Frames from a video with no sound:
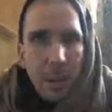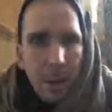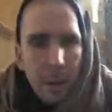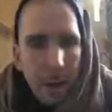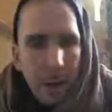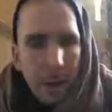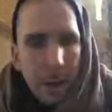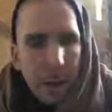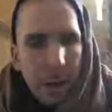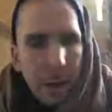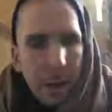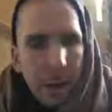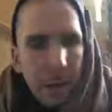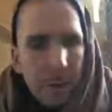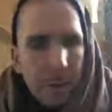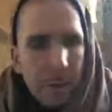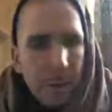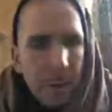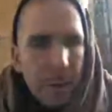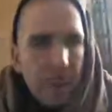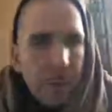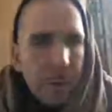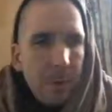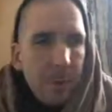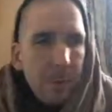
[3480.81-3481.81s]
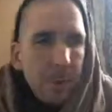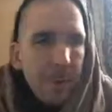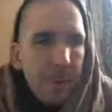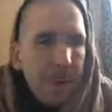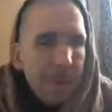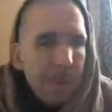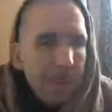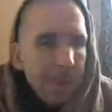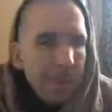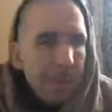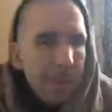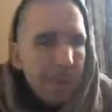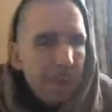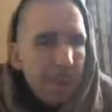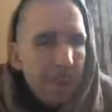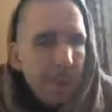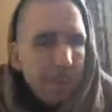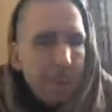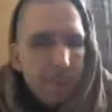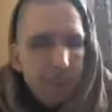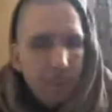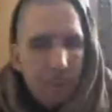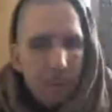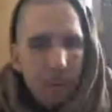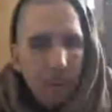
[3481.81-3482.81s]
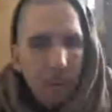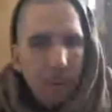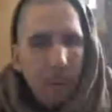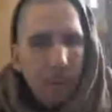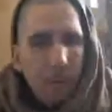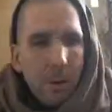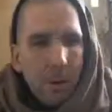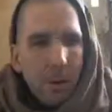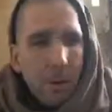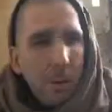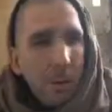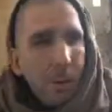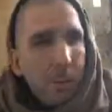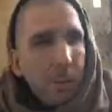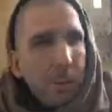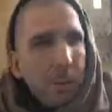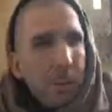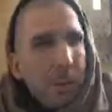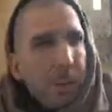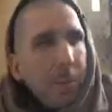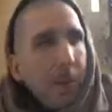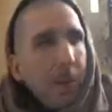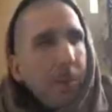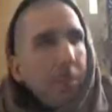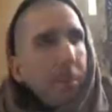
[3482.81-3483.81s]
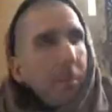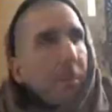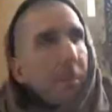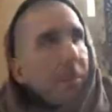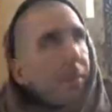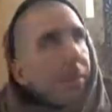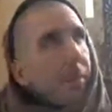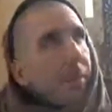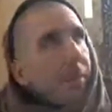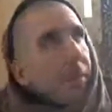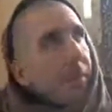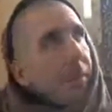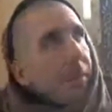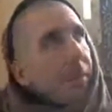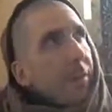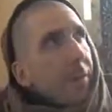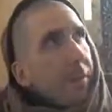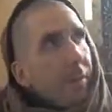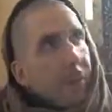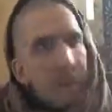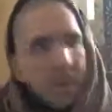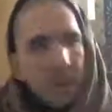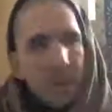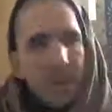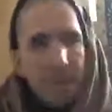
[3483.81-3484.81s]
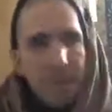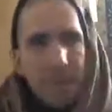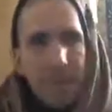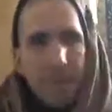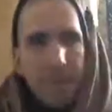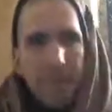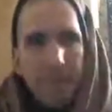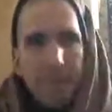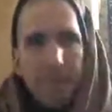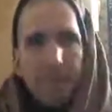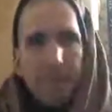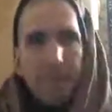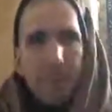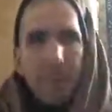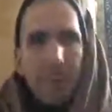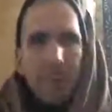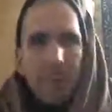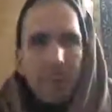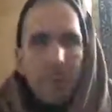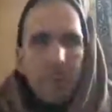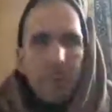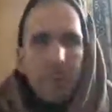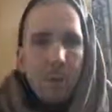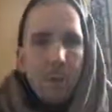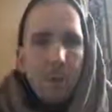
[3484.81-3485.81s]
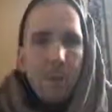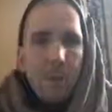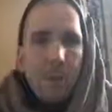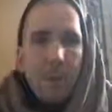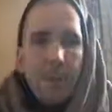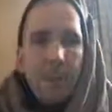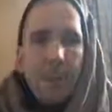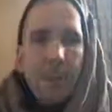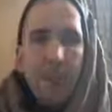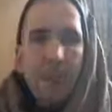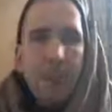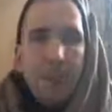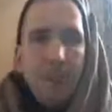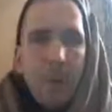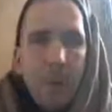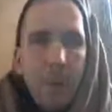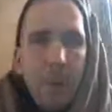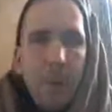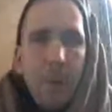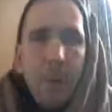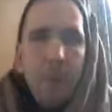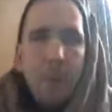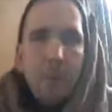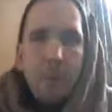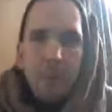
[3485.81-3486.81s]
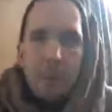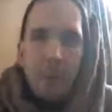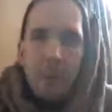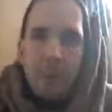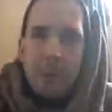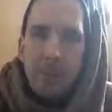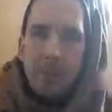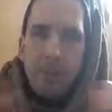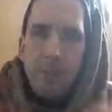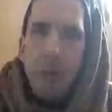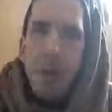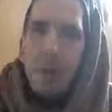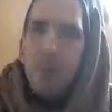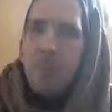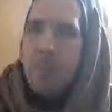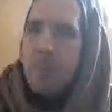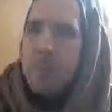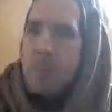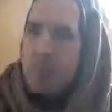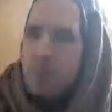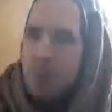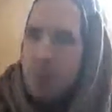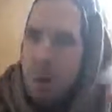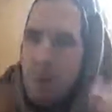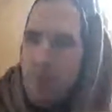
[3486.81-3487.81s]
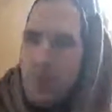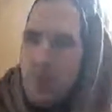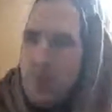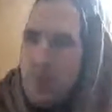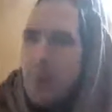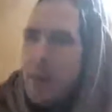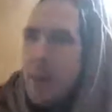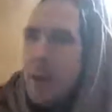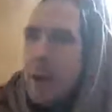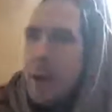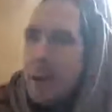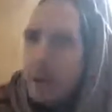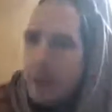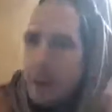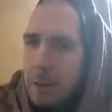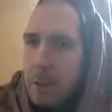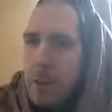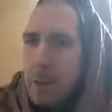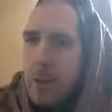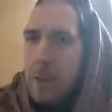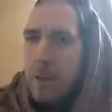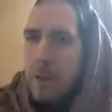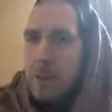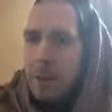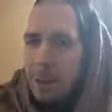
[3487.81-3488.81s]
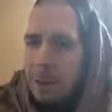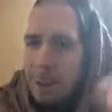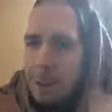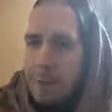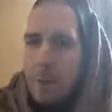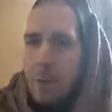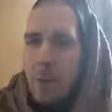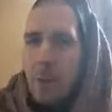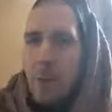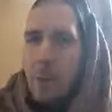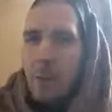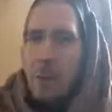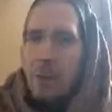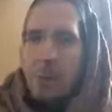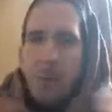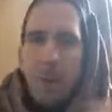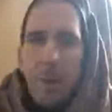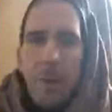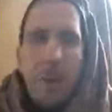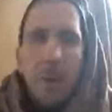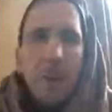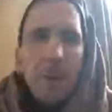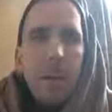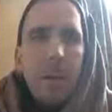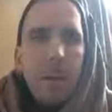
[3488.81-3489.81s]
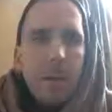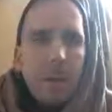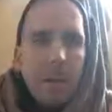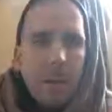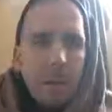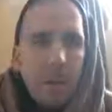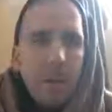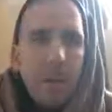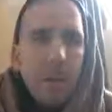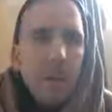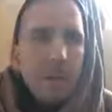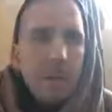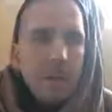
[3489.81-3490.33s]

And I'll see you tonight at 7 o'clock. Now, Beyond Birth and Death study on Zoom. Please join us. Please come. Don't be shy. It's a lot of fun. Let's